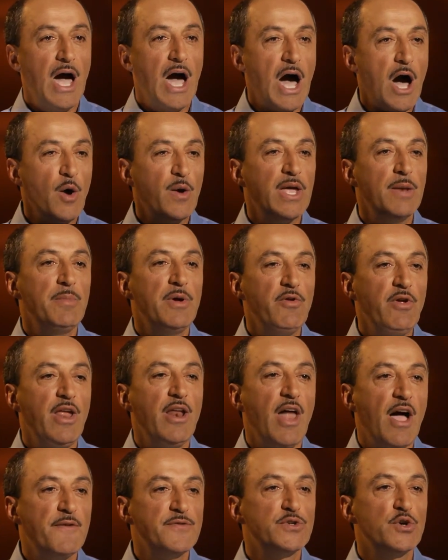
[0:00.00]
How can marine
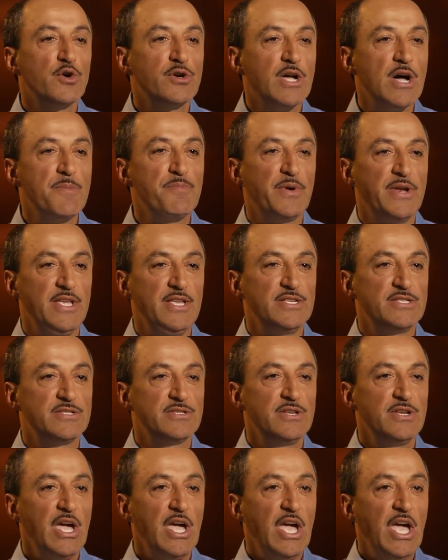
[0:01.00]
and offshore companies
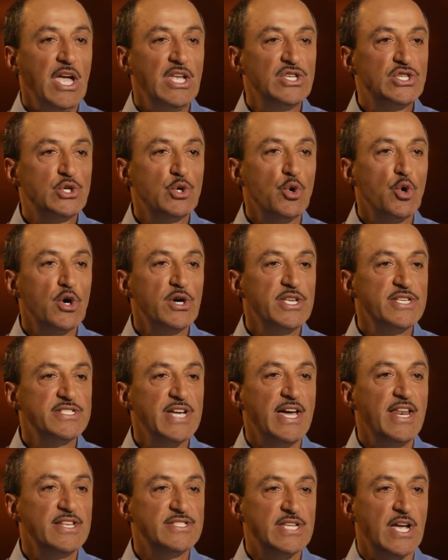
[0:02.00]
ensure
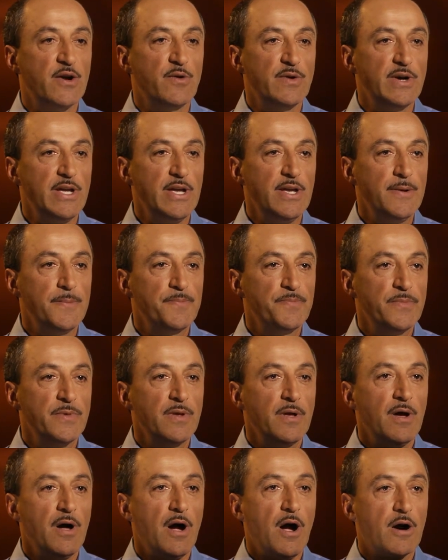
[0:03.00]
design integrity
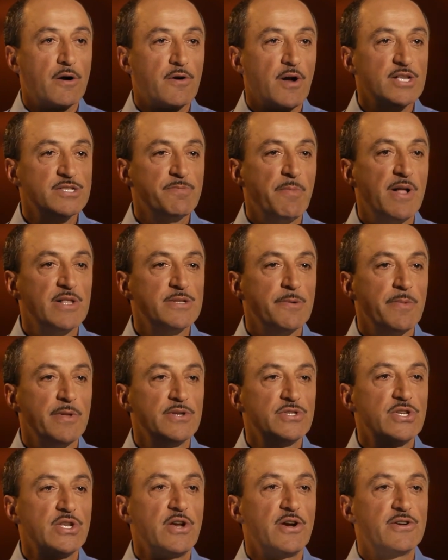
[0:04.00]
across multiple
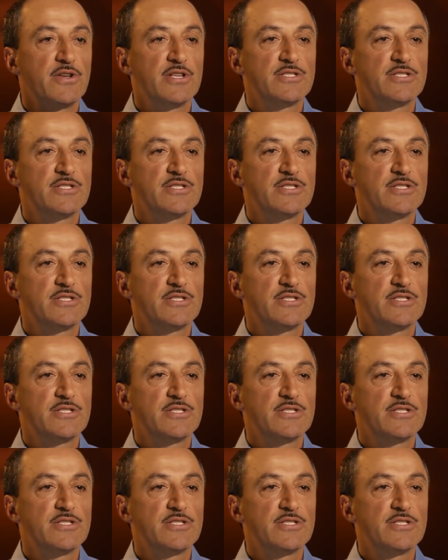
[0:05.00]
engineering